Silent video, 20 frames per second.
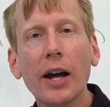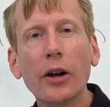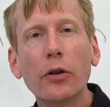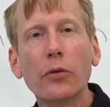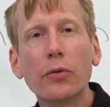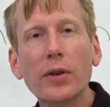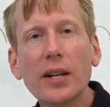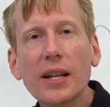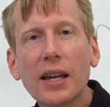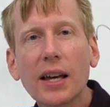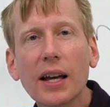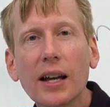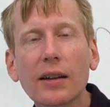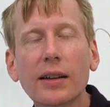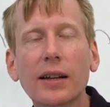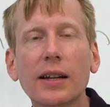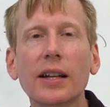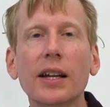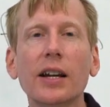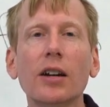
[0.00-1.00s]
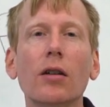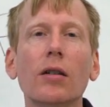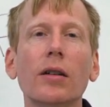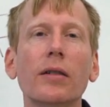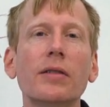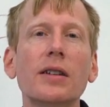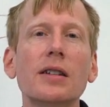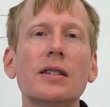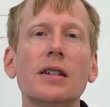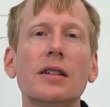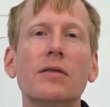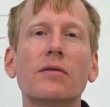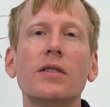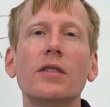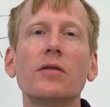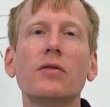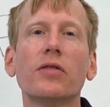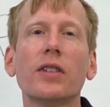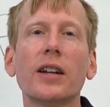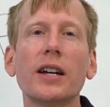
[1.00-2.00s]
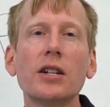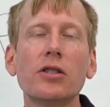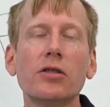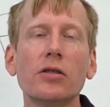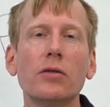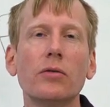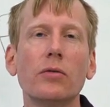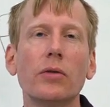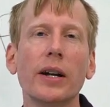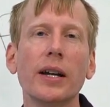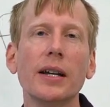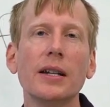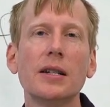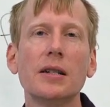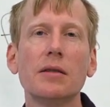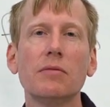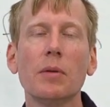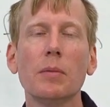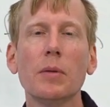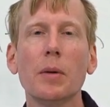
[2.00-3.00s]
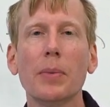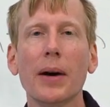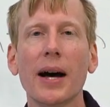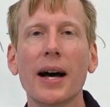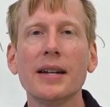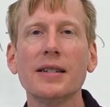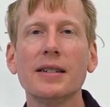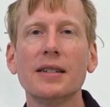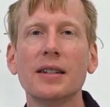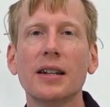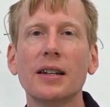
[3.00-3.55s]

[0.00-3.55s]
and recalculate all of these inflation rates from the past